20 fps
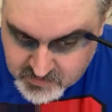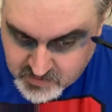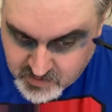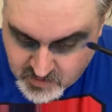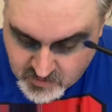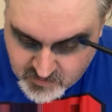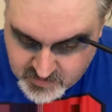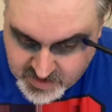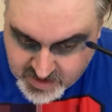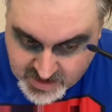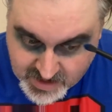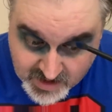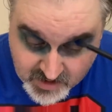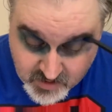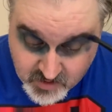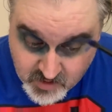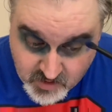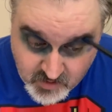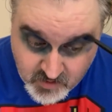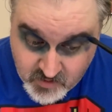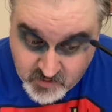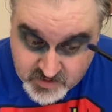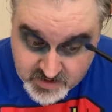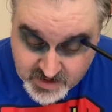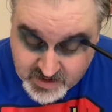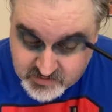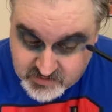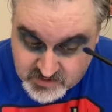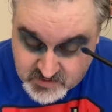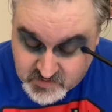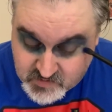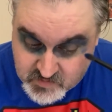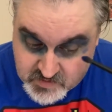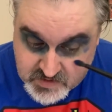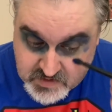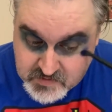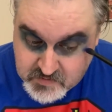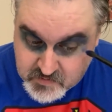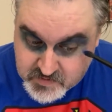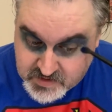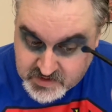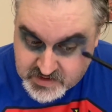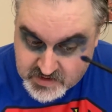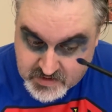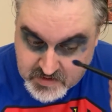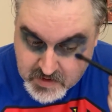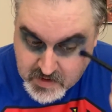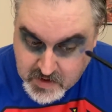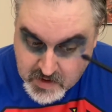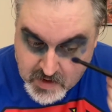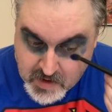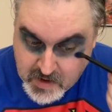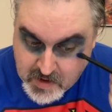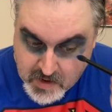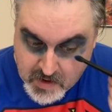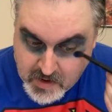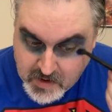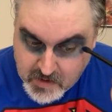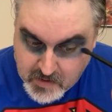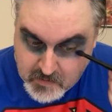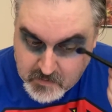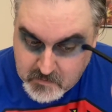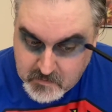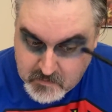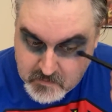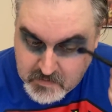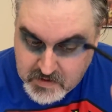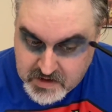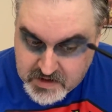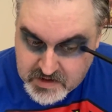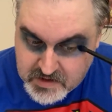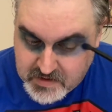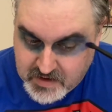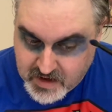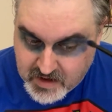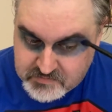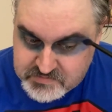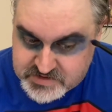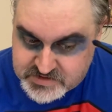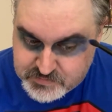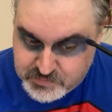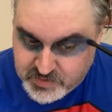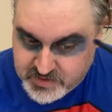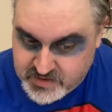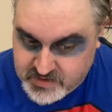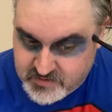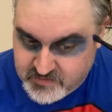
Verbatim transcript: Oh yeah, oh yeah. You know what we're gonna do? We're gonna, we're gonna, I'm just playing